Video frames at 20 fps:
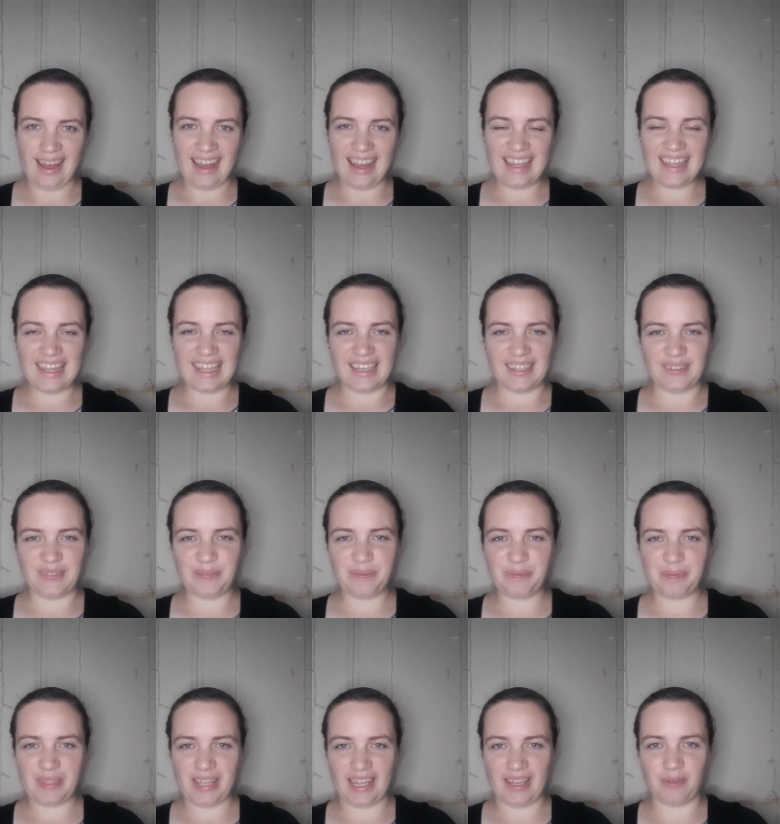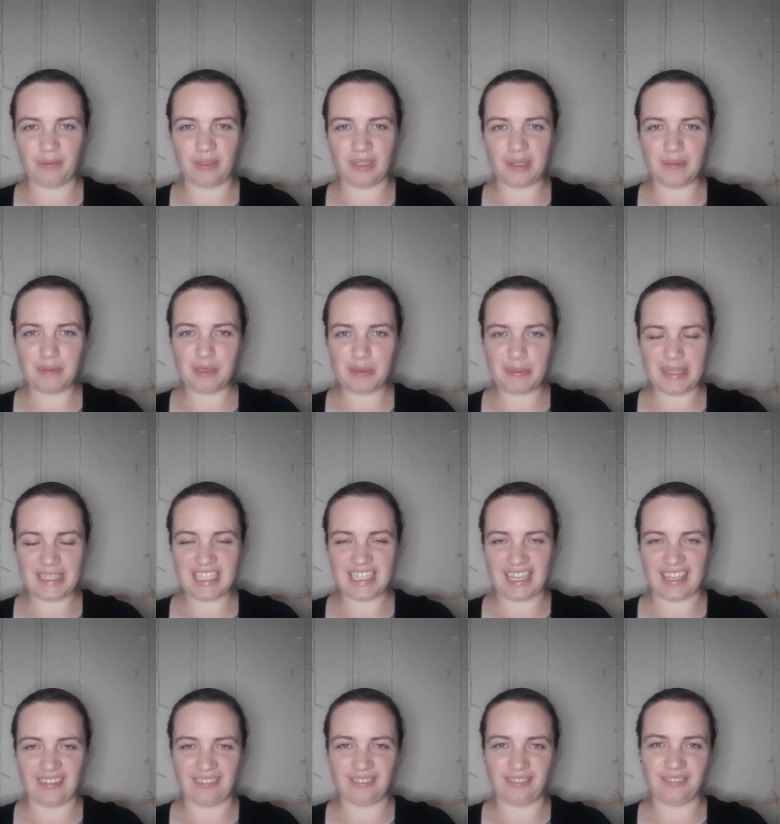Hi there, and welcome to my
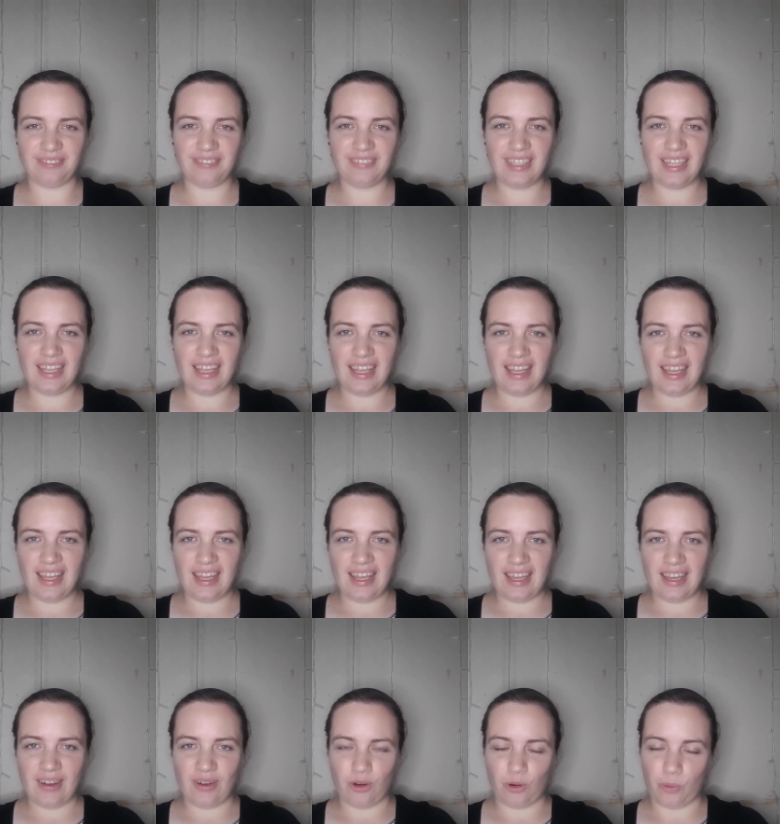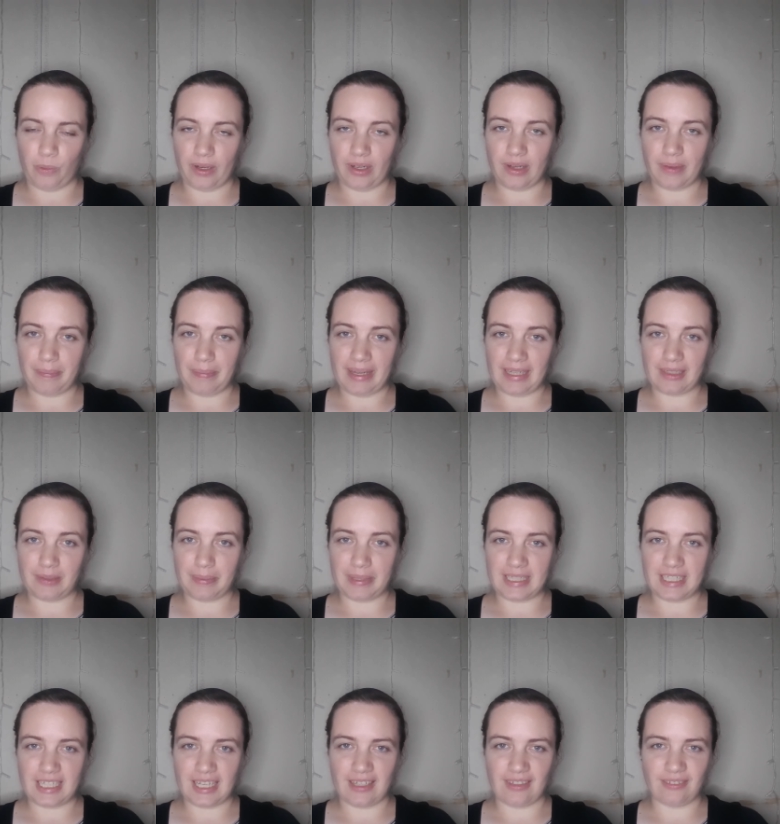channel, or welcome back to my
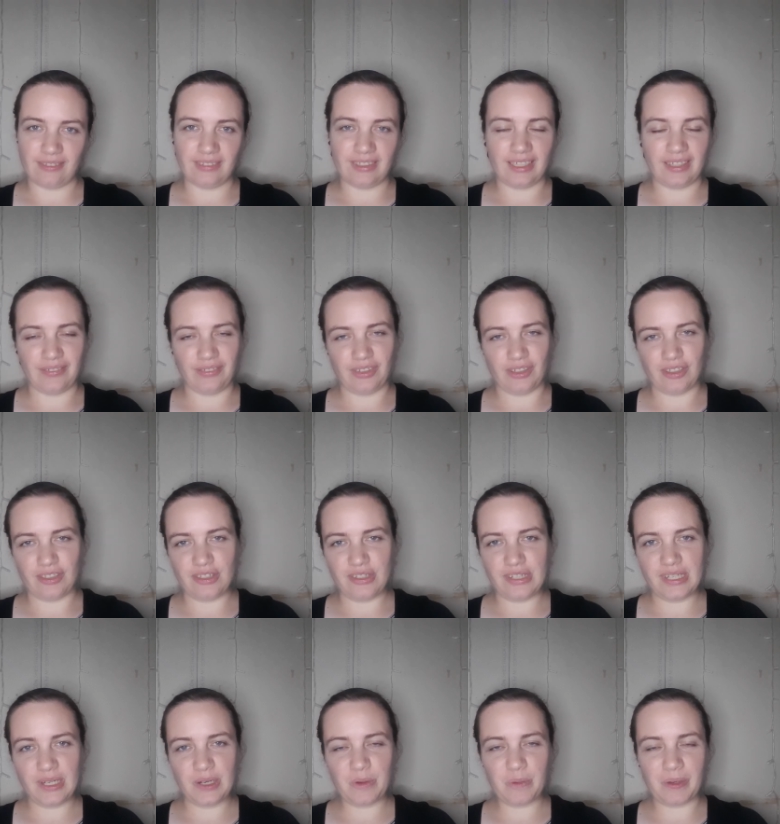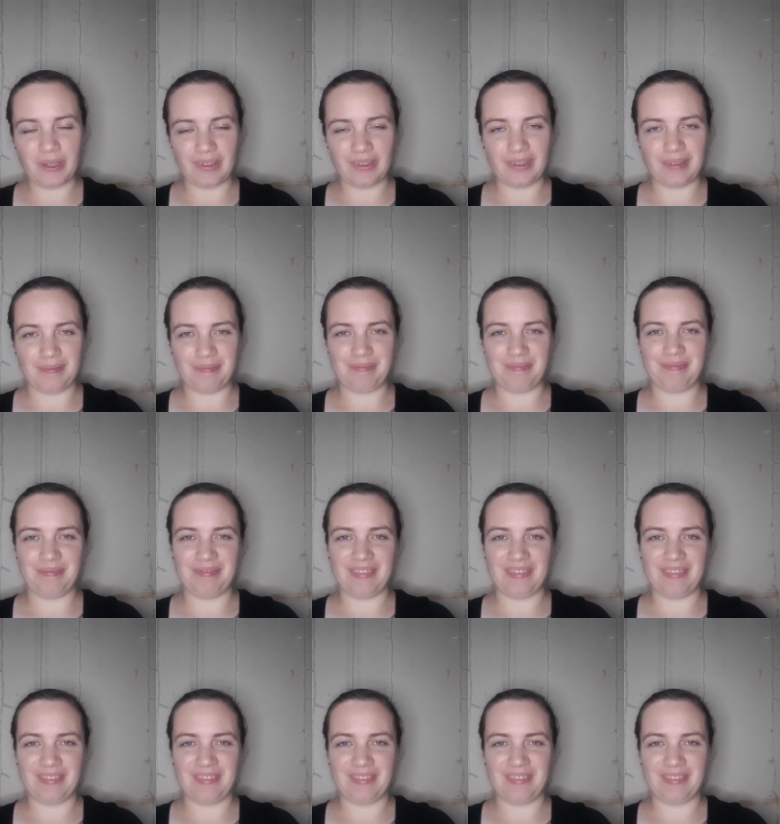channel. And if you're new here, welcome.